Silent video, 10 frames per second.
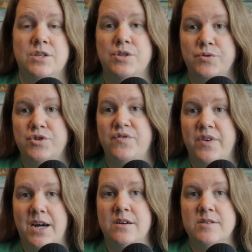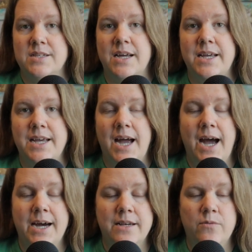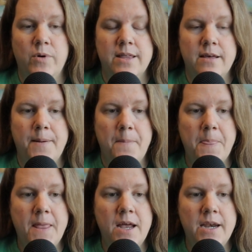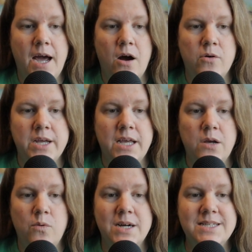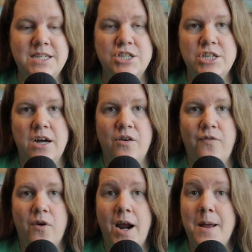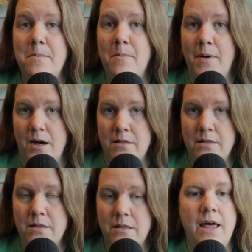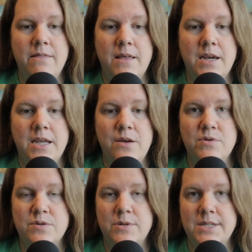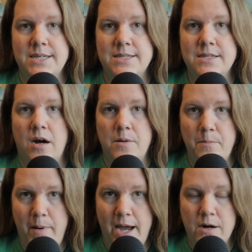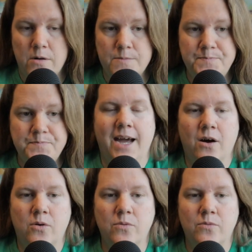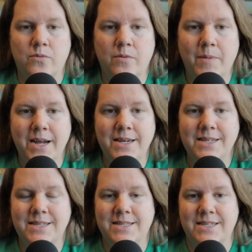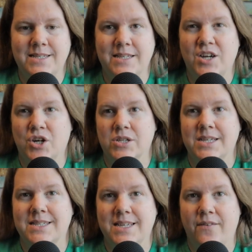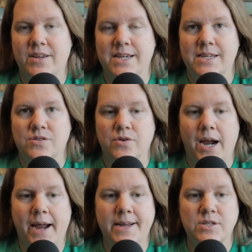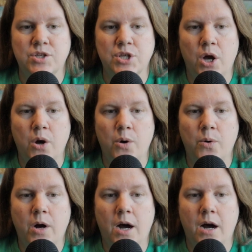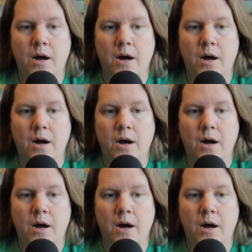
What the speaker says: the two juveniles that he had with him. Now, he was in jail for a month, and then he was released on bail. Now, remind me, this is the early 70s, right? So